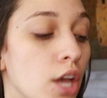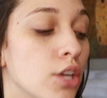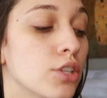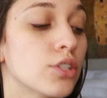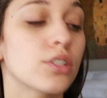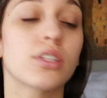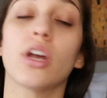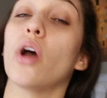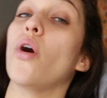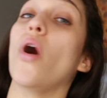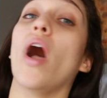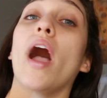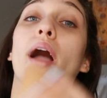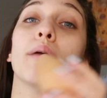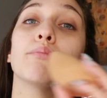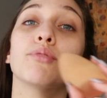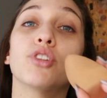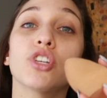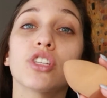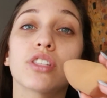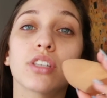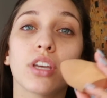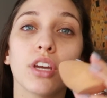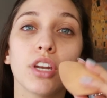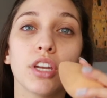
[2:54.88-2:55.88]
So I'm
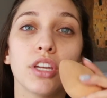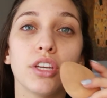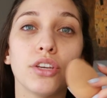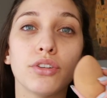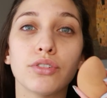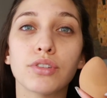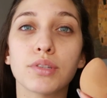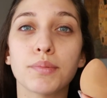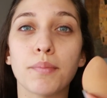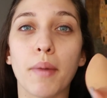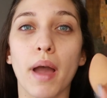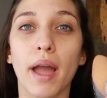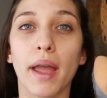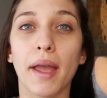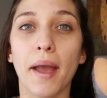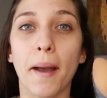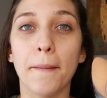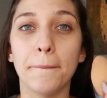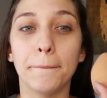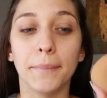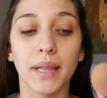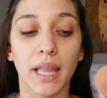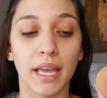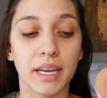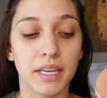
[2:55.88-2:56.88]
just gonna use my
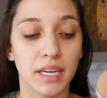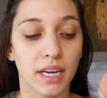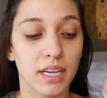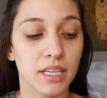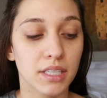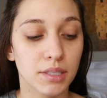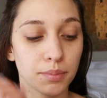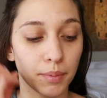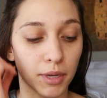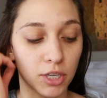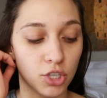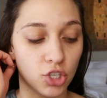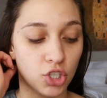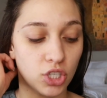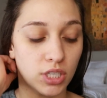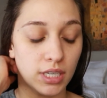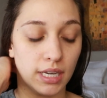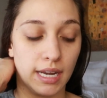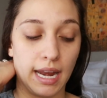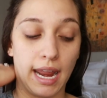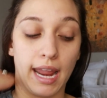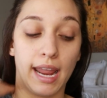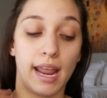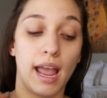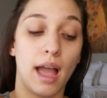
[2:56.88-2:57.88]
blending sponge
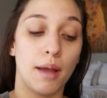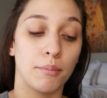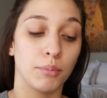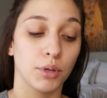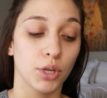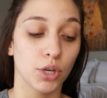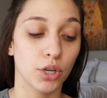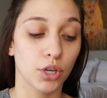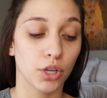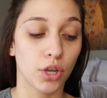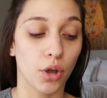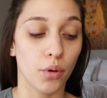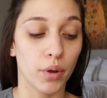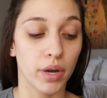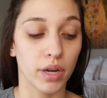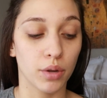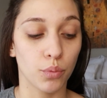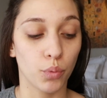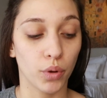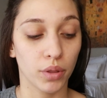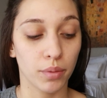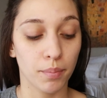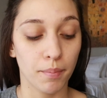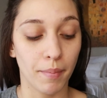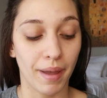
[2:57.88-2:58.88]
today. I'm gonna go
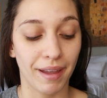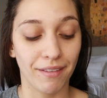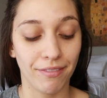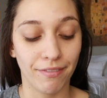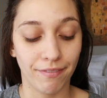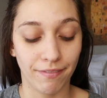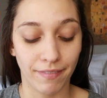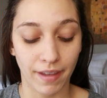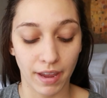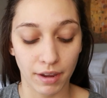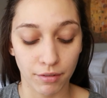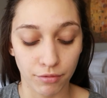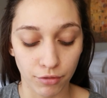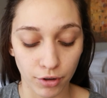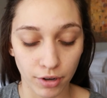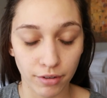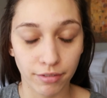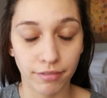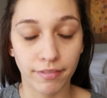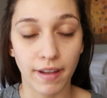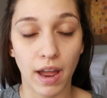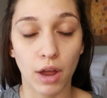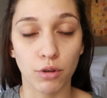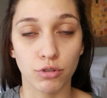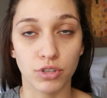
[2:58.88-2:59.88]
in with my
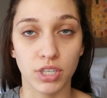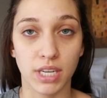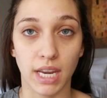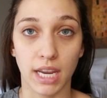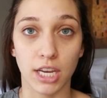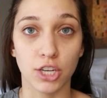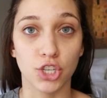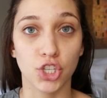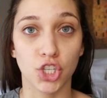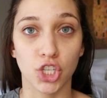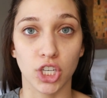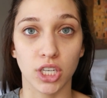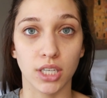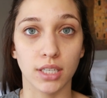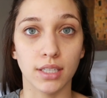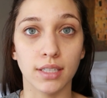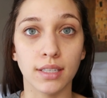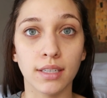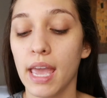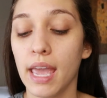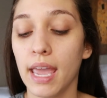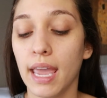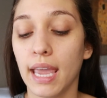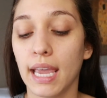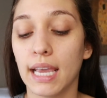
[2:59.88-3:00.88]
favorite
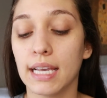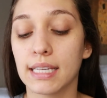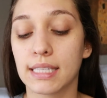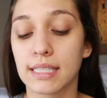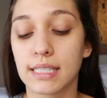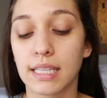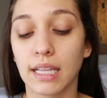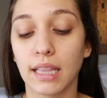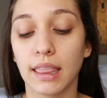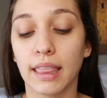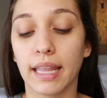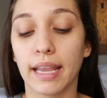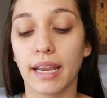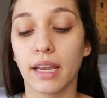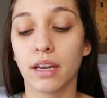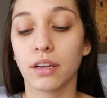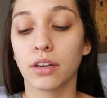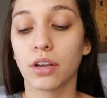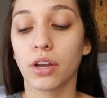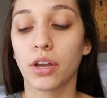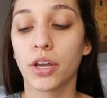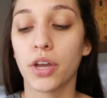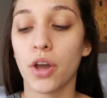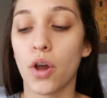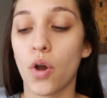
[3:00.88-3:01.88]
foundation. It's the
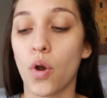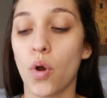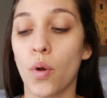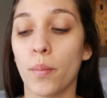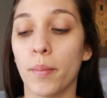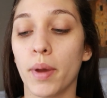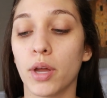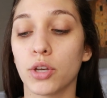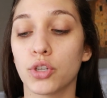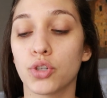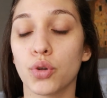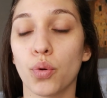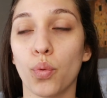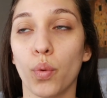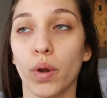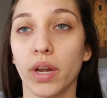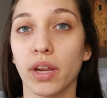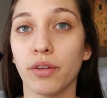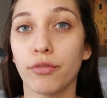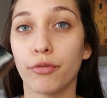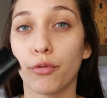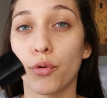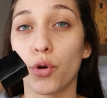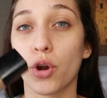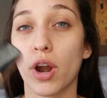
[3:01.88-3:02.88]
Lancome
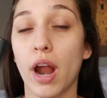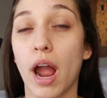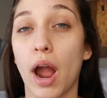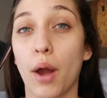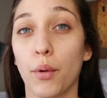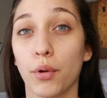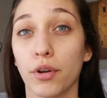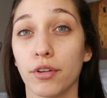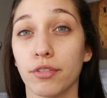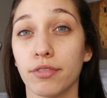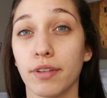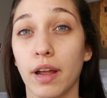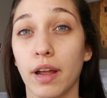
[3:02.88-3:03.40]
24-Hour